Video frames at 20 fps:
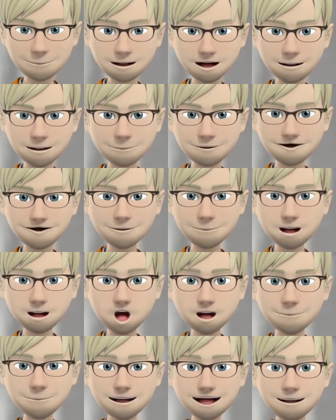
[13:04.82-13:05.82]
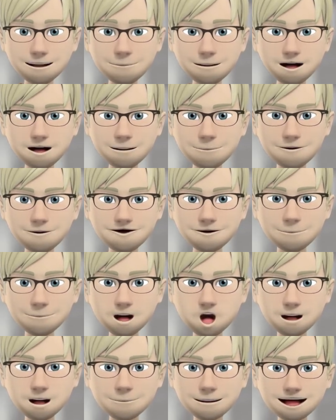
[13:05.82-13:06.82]
getting representative
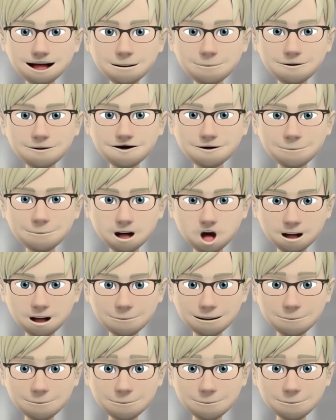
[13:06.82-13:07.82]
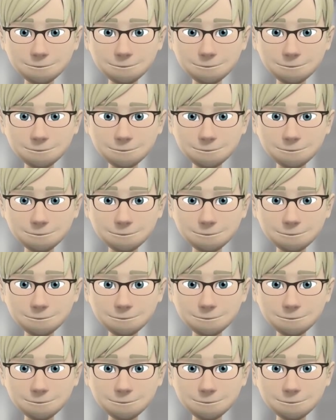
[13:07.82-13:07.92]
quality for the money spent.